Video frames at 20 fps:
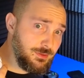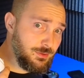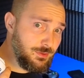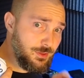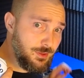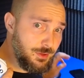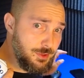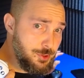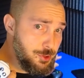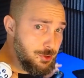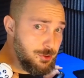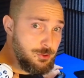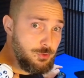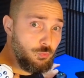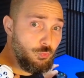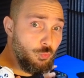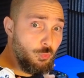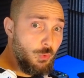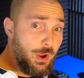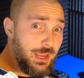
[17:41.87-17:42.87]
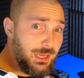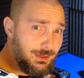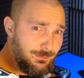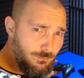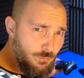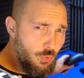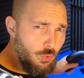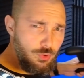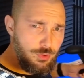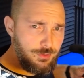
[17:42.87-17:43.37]
this way
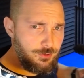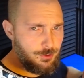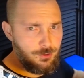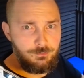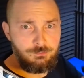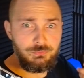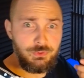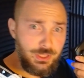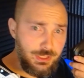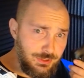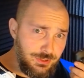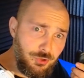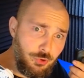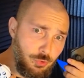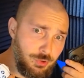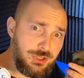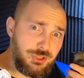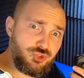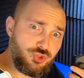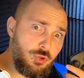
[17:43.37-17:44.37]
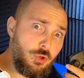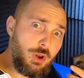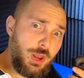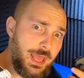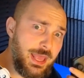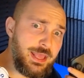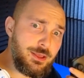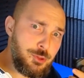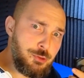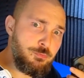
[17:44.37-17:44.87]
more than the original
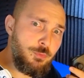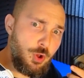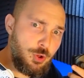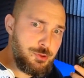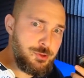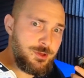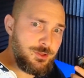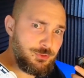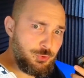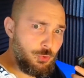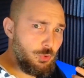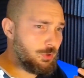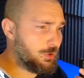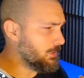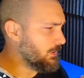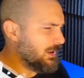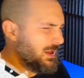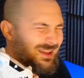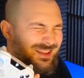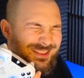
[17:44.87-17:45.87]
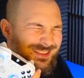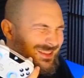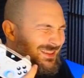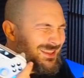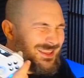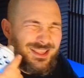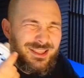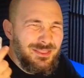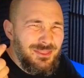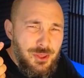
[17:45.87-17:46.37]
Xbox controller.
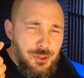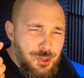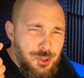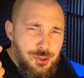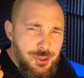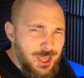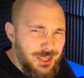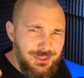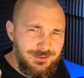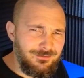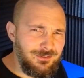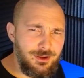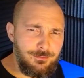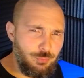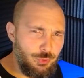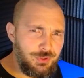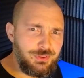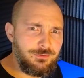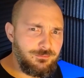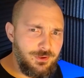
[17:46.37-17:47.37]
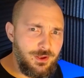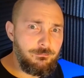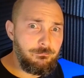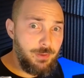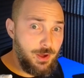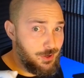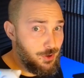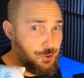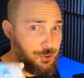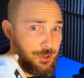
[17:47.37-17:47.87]
This is not even a point of
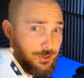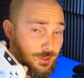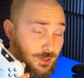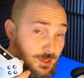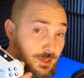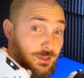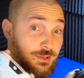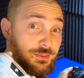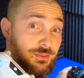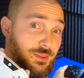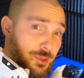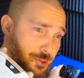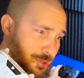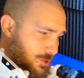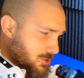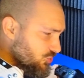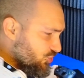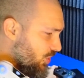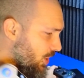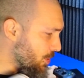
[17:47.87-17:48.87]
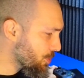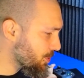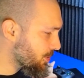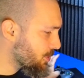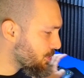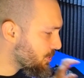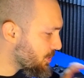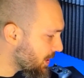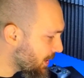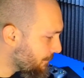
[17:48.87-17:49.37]
comparison. This just
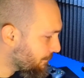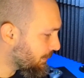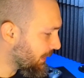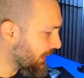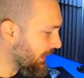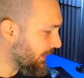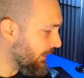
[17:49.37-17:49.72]
simply